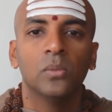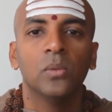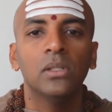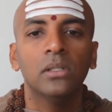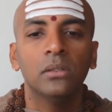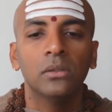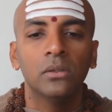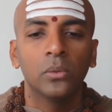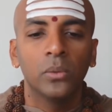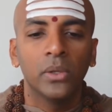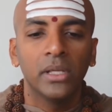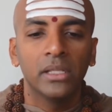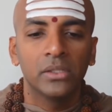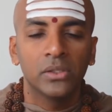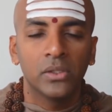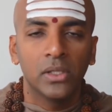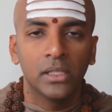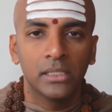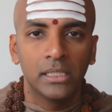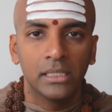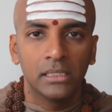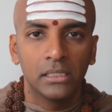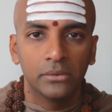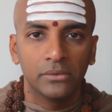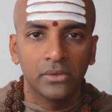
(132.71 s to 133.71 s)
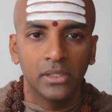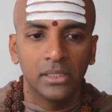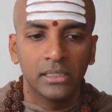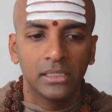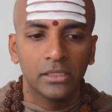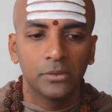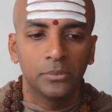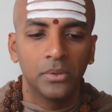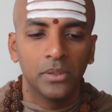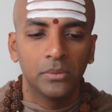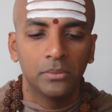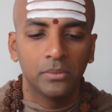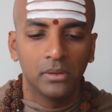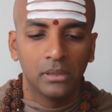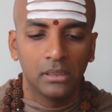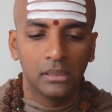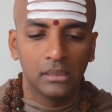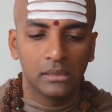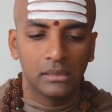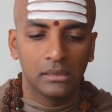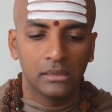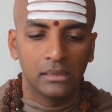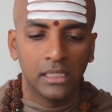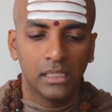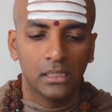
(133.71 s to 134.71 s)
And one of the ways to identify these
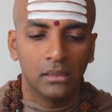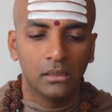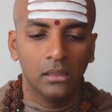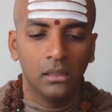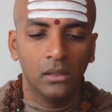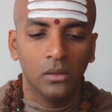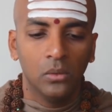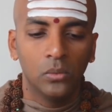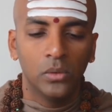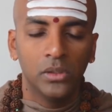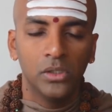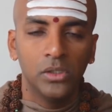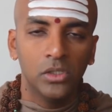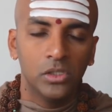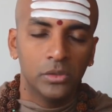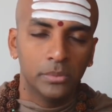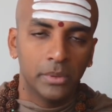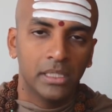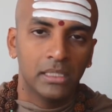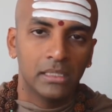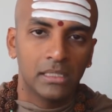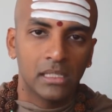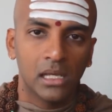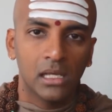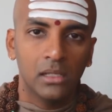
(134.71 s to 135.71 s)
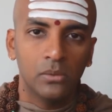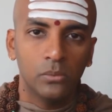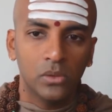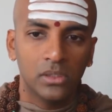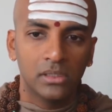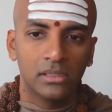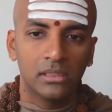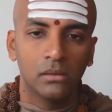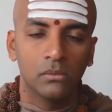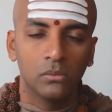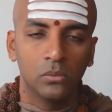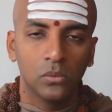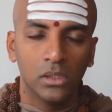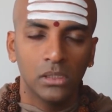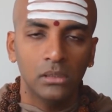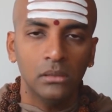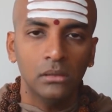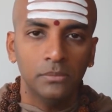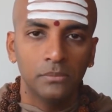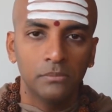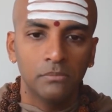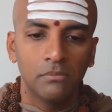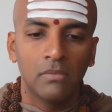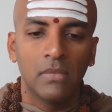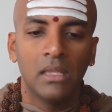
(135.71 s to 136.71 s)
people is that when you spend time with
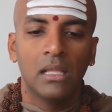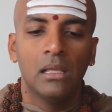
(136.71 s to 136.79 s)
someone,